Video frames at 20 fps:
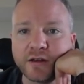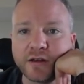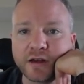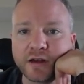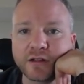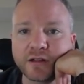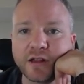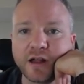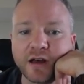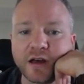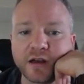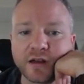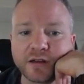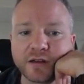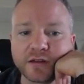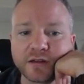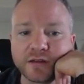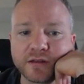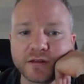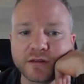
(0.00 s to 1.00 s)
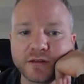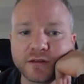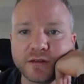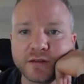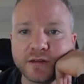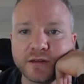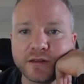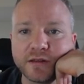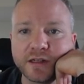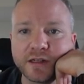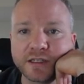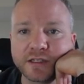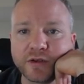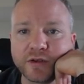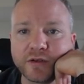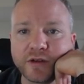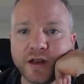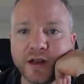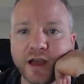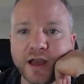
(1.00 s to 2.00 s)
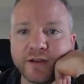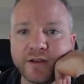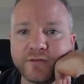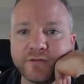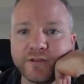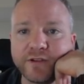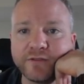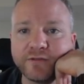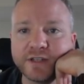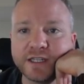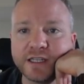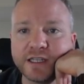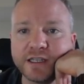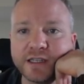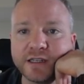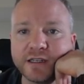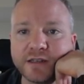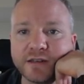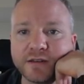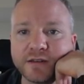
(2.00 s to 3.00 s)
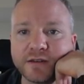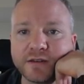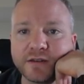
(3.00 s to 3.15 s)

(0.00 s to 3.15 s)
o'clock. Let's go to 9:15.